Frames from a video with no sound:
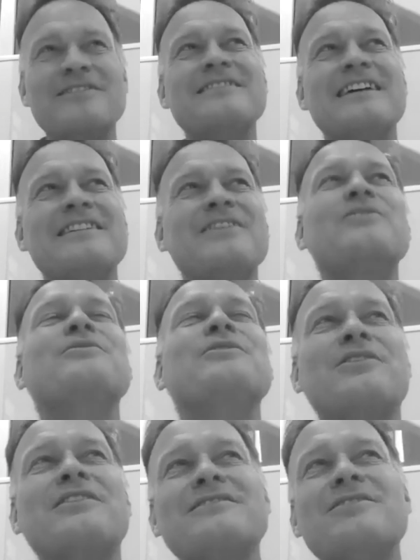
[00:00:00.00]
then
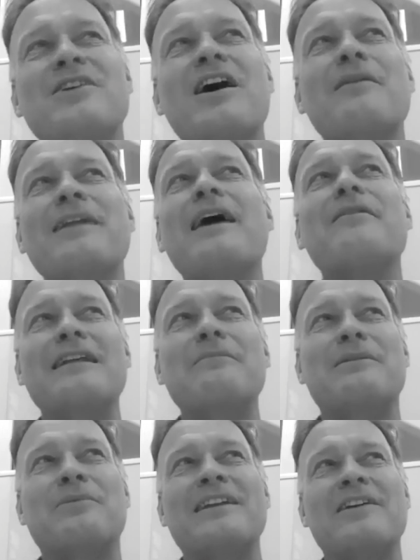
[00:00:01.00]
you calm down a little
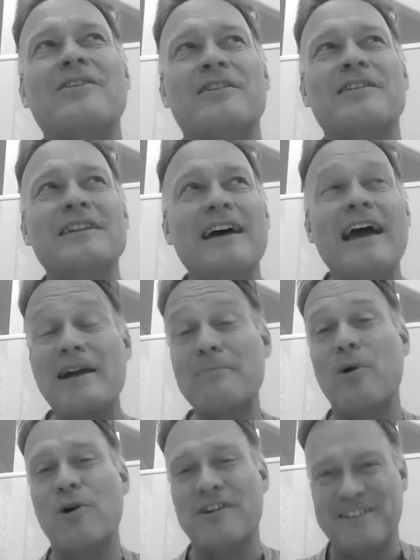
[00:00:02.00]
bit when you're
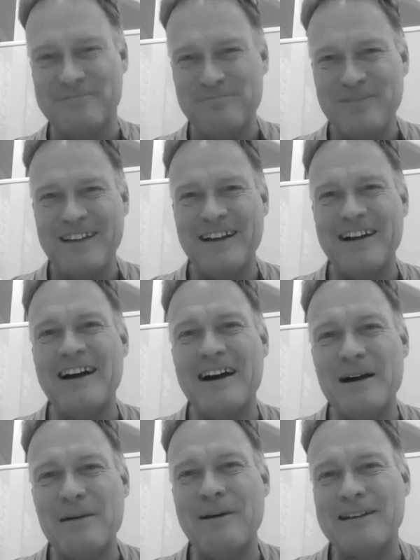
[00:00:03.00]
airborne,
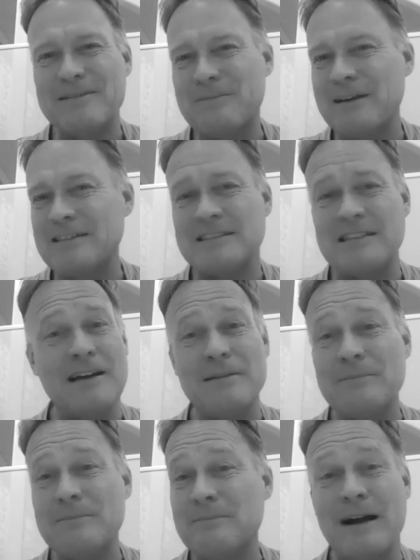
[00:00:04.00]
but
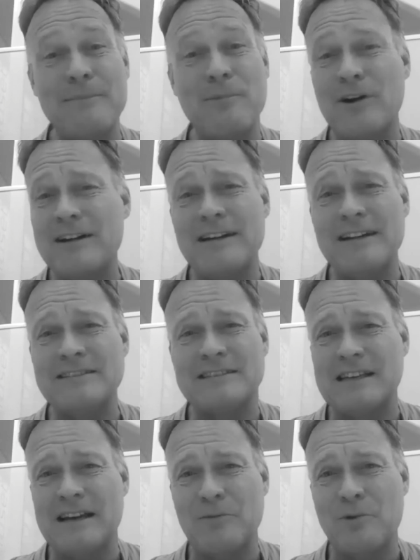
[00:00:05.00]
my body didn't
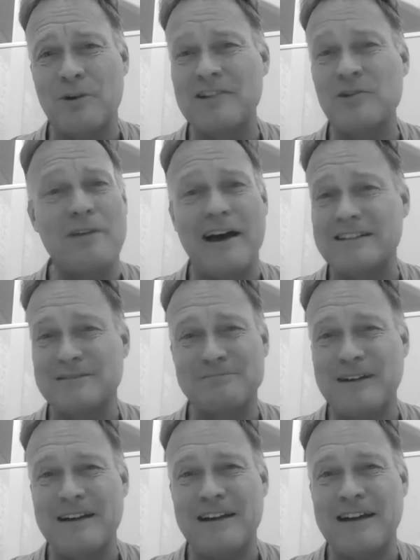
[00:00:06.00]
want to do that.
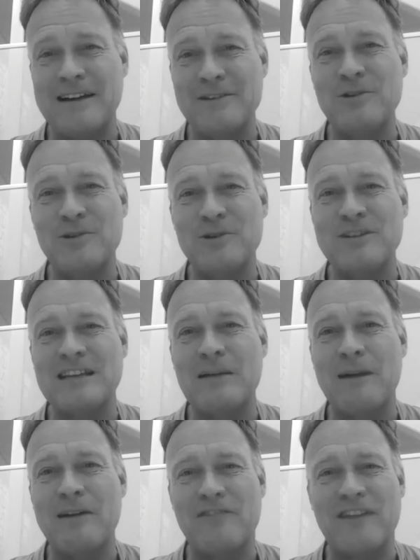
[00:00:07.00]
You can tell
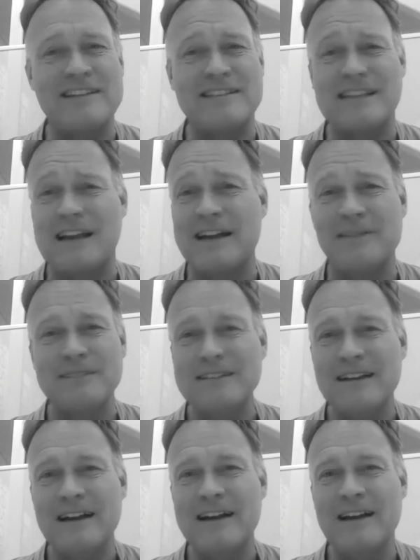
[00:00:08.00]
my face.
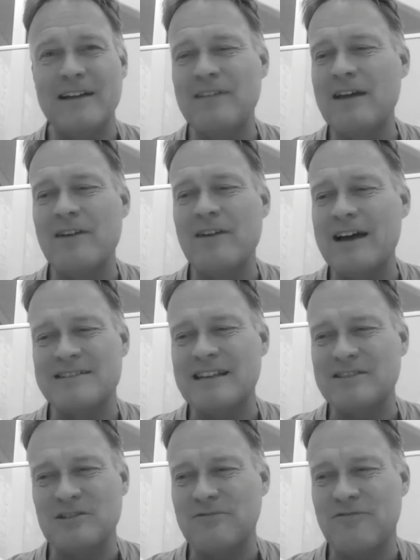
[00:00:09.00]
I've never had
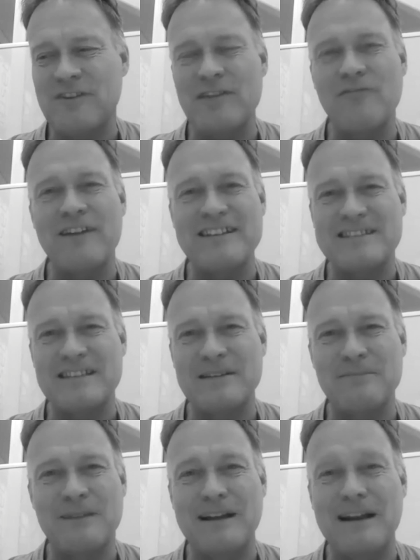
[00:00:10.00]
such a funny face
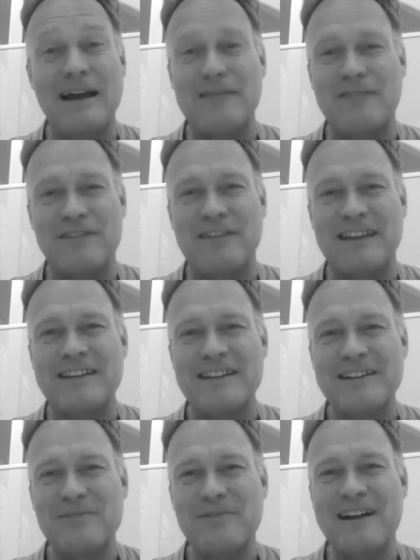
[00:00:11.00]
in my life, I think,
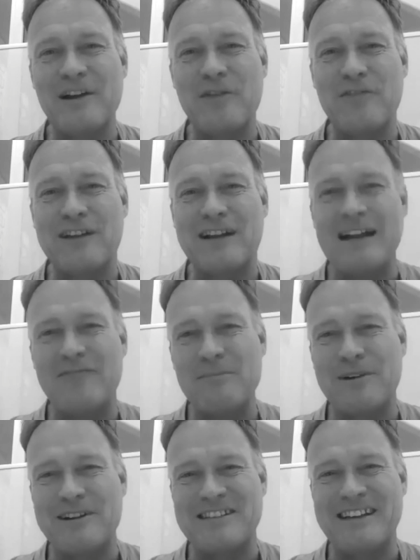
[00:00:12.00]
running off a cliff in
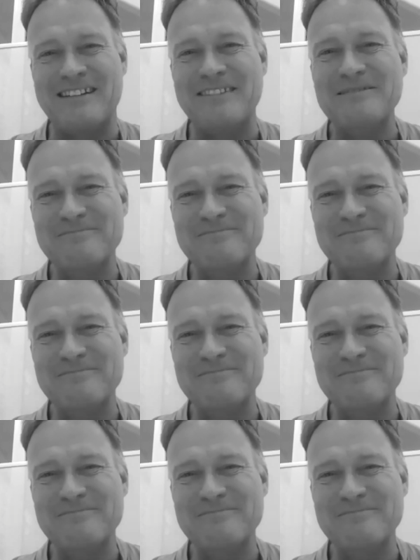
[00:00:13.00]
Brazil.